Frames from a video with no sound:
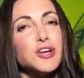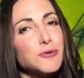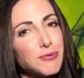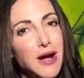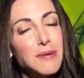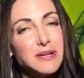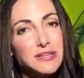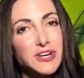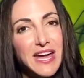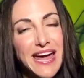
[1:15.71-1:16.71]
you're probably
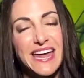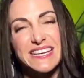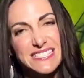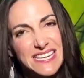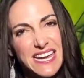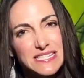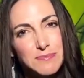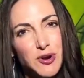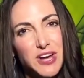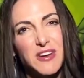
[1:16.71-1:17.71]
looking at, in today's
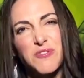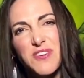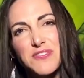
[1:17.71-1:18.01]
market,